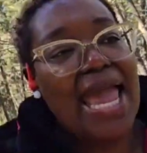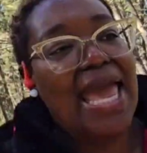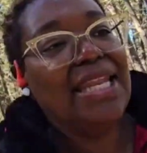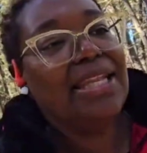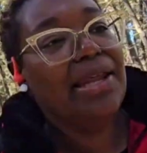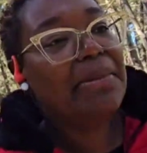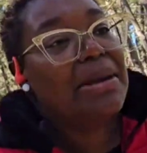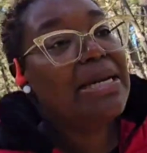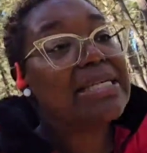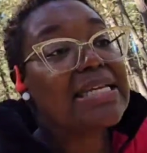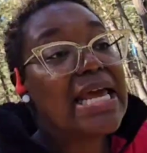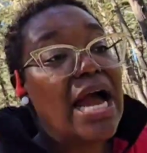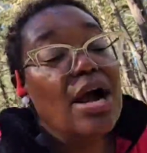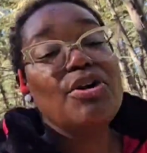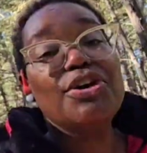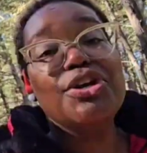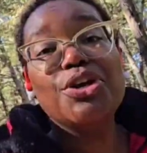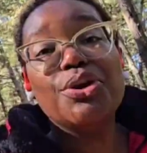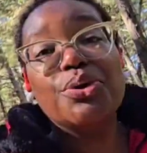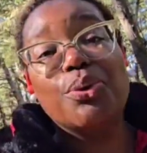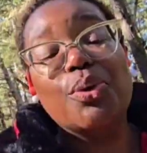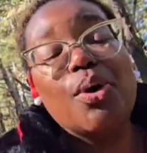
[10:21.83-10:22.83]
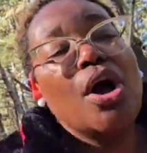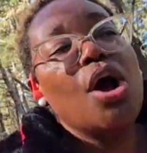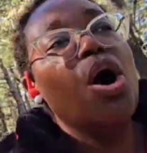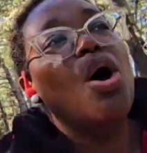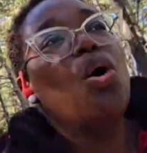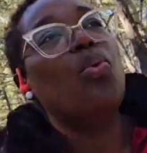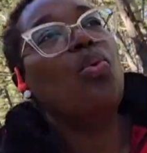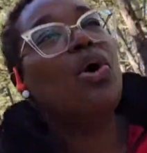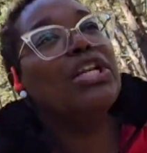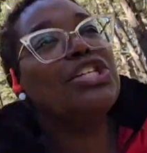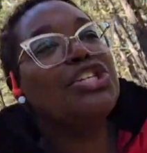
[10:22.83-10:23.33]
And let me tell you,
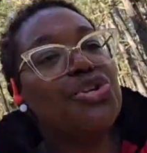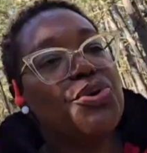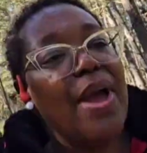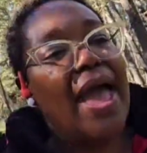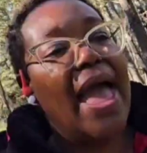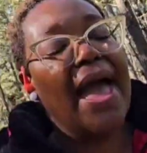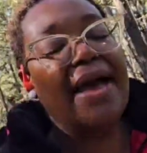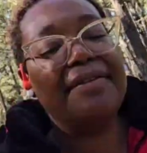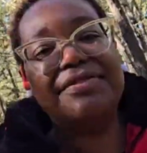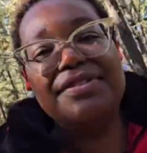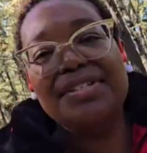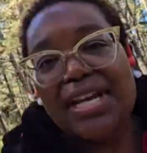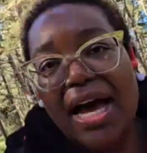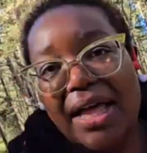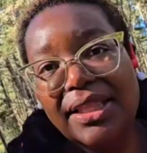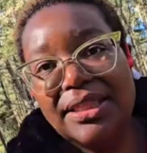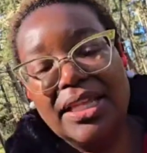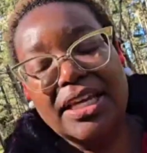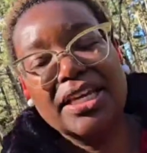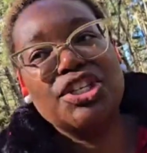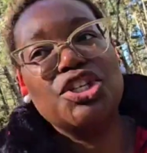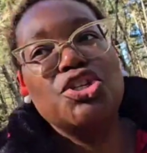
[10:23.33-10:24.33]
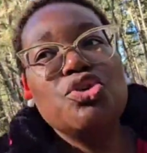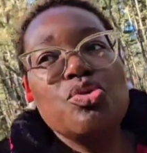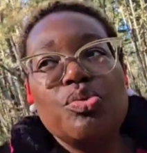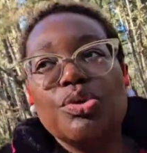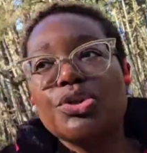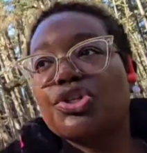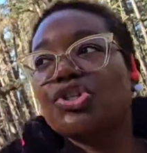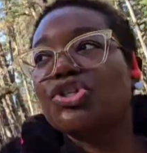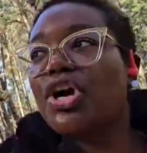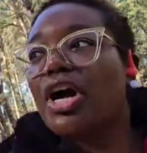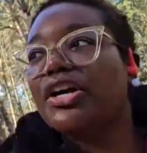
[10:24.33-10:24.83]
once you have done this, you will
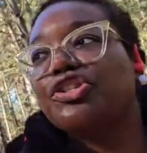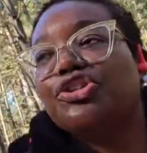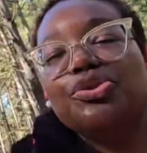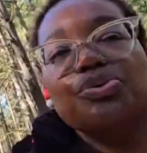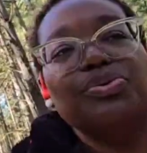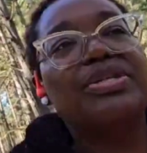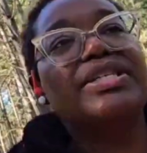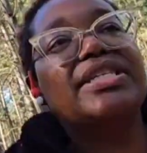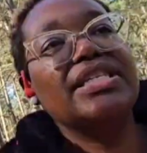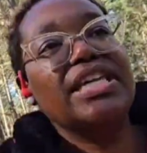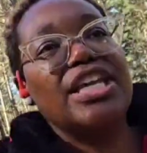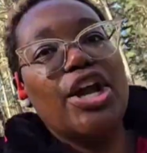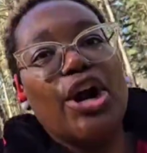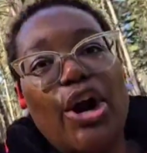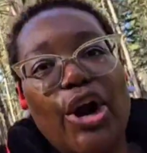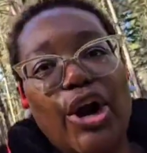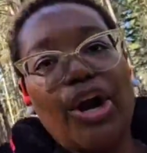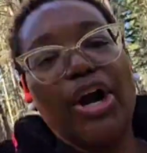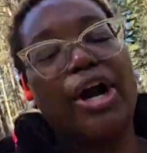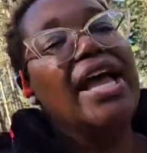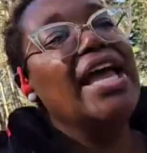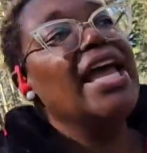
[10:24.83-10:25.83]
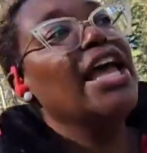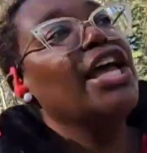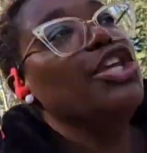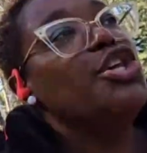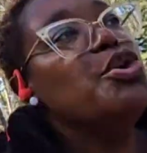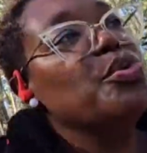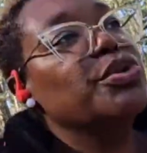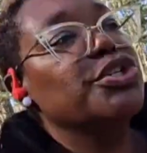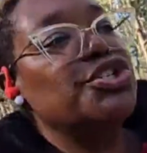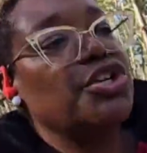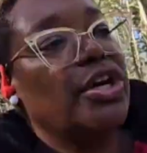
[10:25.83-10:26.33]
start to see her,
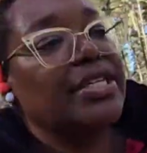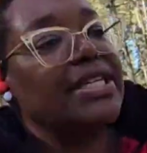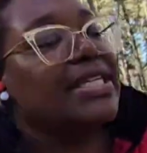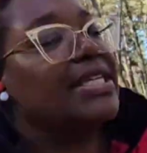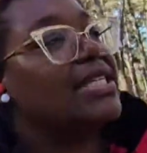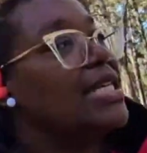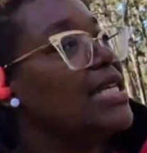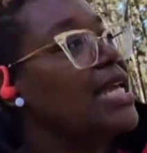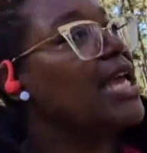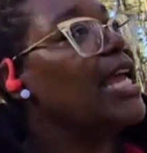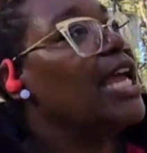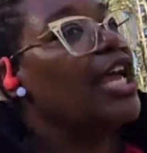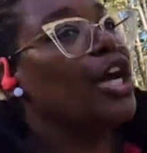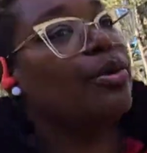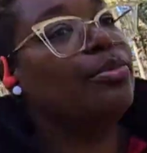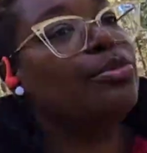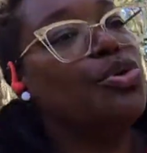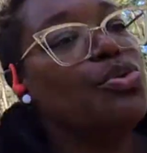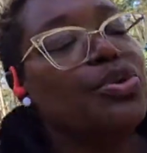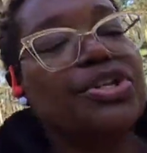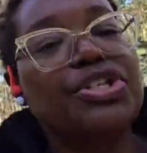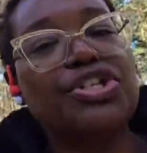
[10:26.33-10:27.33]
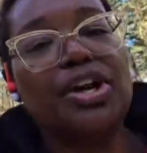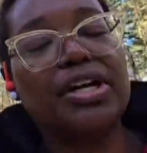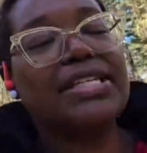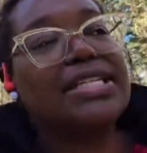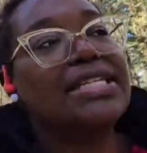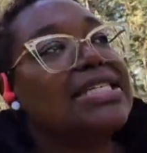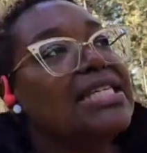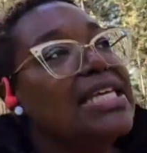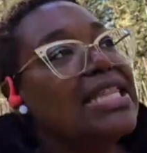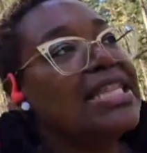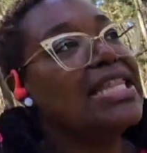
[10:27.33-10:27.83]
you will start to see him, you will start to
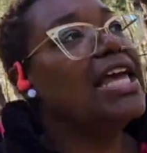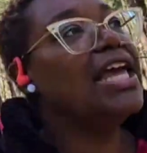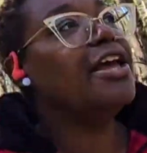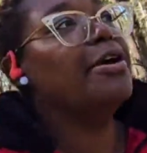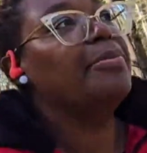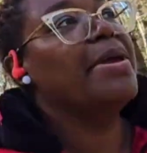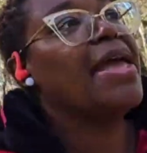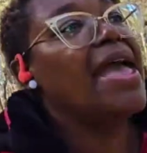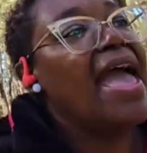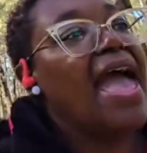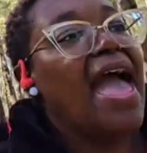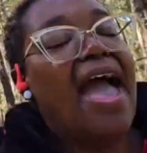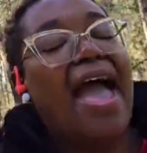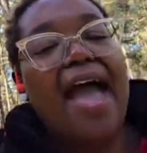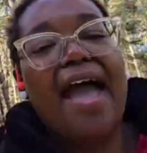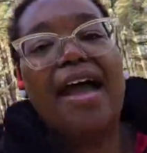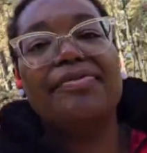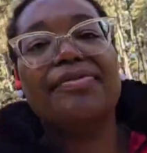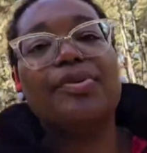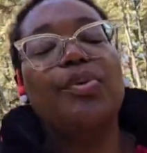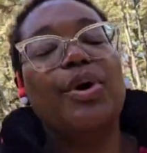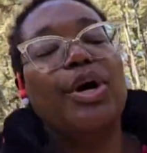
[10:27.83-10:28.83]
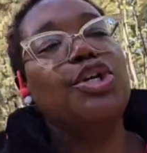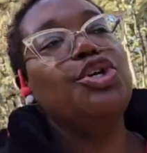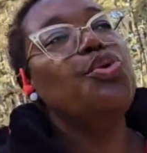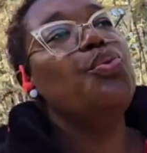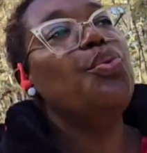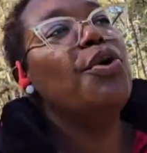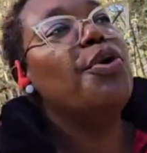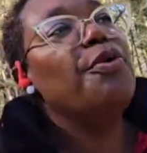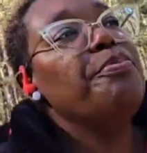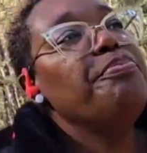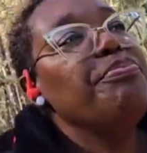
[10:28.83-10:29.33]
see them everywhere. You
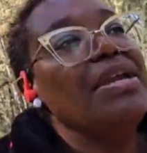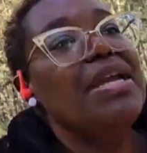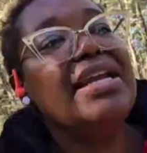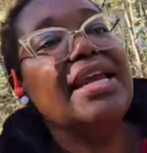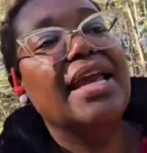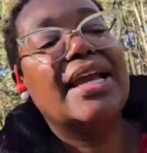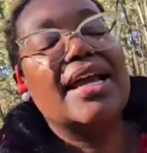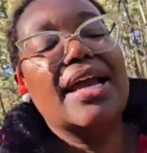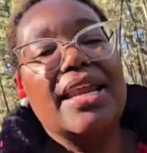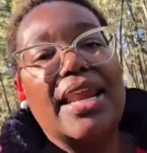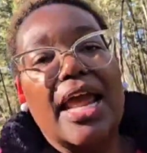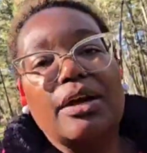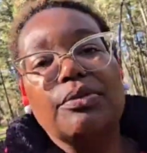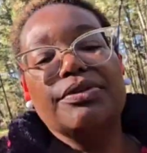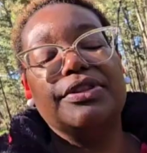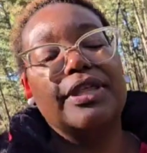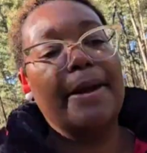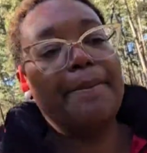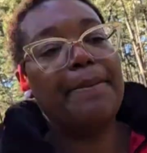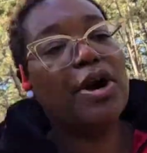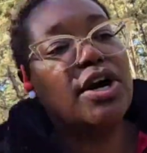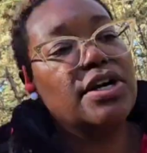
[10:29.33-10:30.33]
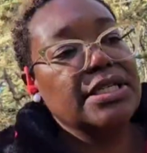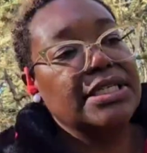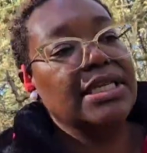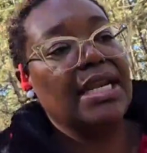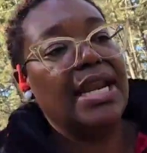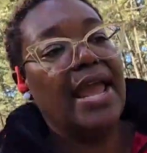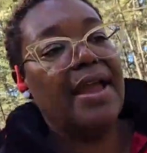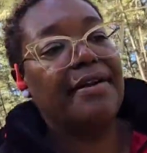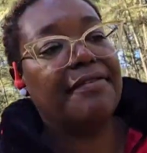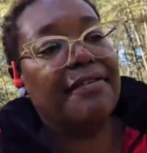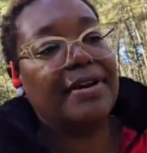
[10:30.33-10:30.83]
will meet and connect with that person
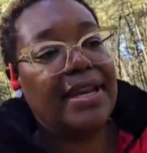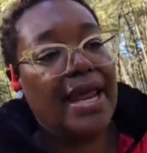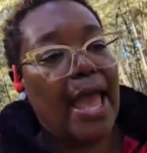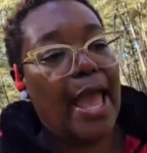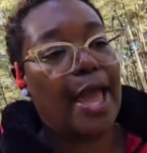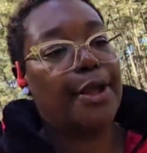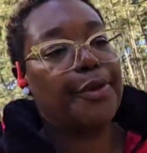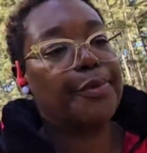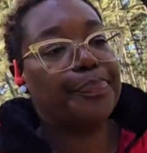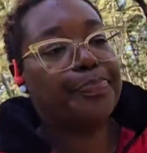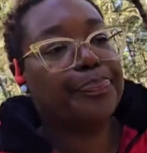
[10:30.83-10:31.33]
every day.